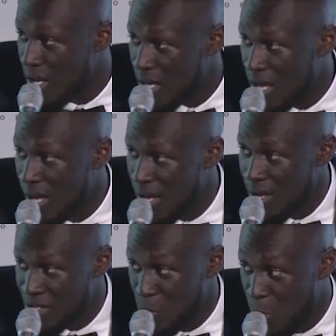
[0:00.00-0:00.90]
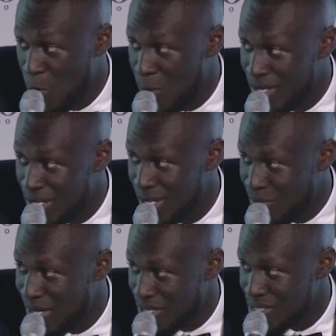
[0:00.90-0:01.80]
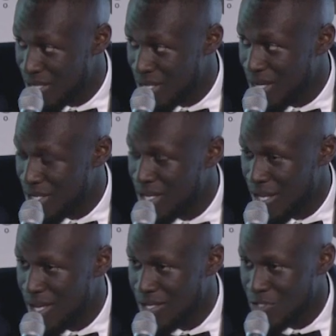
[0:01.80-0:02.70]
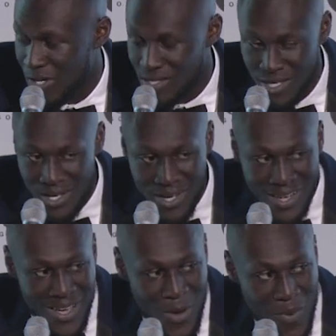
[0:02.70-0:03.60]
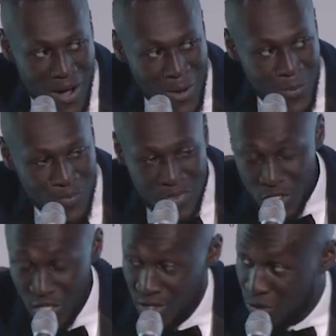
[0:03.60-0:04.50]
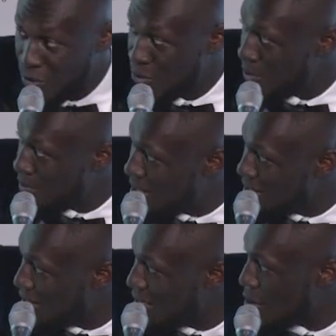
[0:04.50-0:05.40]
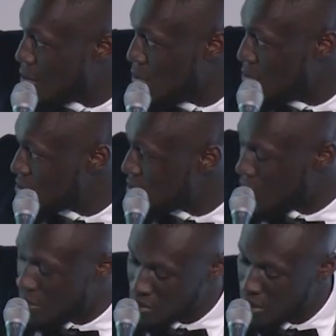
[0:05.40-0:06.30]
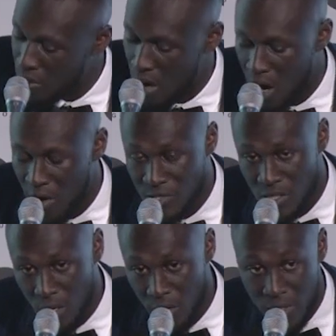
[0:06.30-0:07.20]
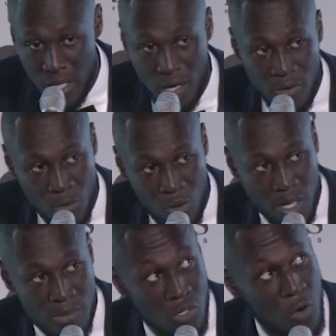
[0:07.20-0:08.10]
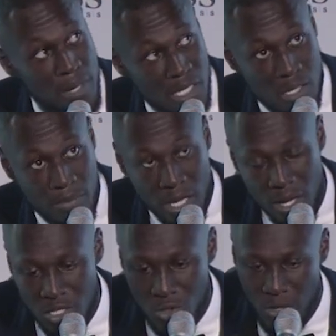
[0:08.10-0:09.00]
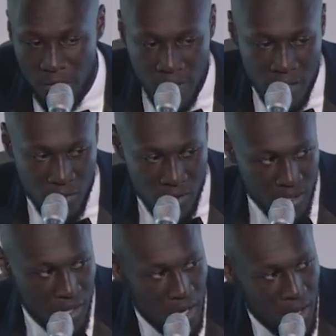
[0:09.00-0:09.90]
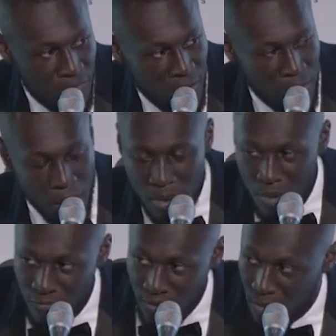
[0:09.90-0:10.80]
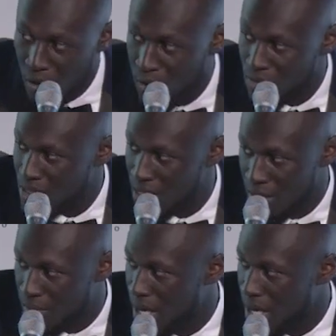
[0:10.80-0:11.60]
Yeah, it's awkward, isn't it, when I say that, isn't it? Yeah, trust. But GQ, Men of the Year Award, Solo Artist of the Year Award, I'm so blessed to be here. I just want to thank God, thank my mum, thank my whole team.